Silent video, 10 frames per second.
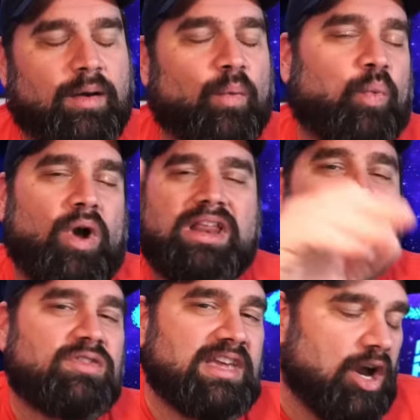What do
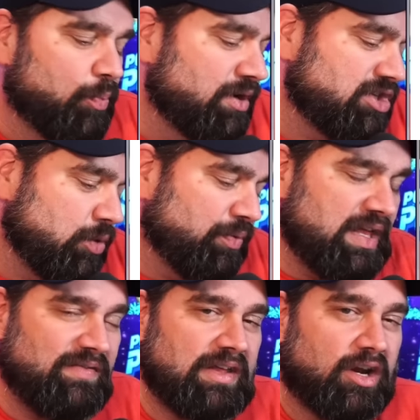you think, Oprah? Do you
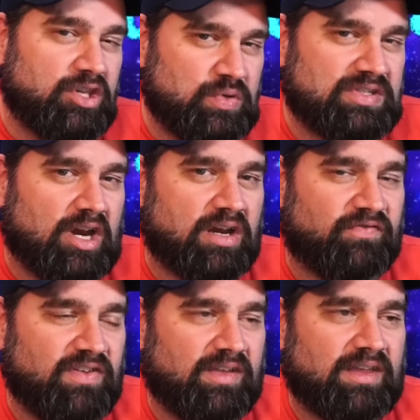believe it? Are you starting to
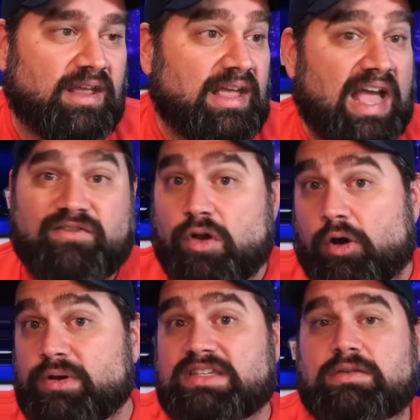feel it? Have you
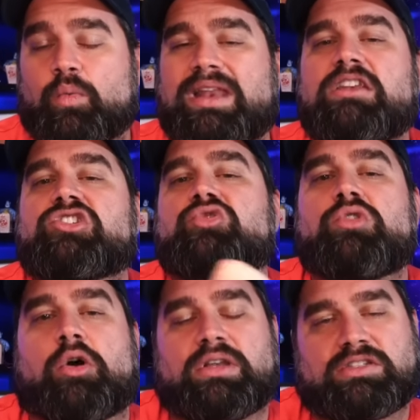always, when did you
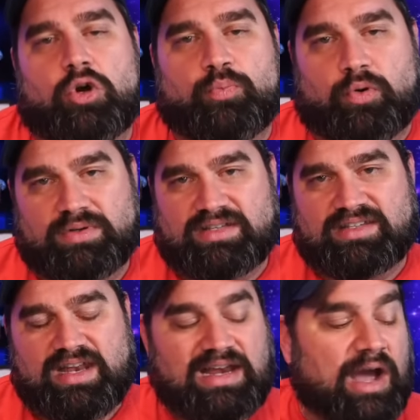notice Oprah was a
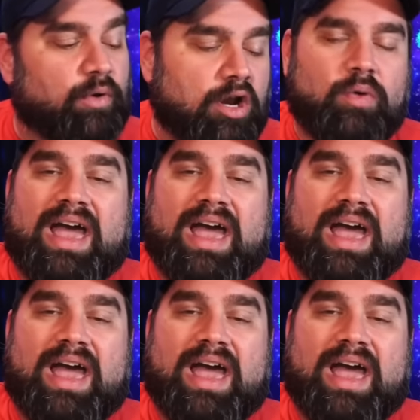snake? I want to know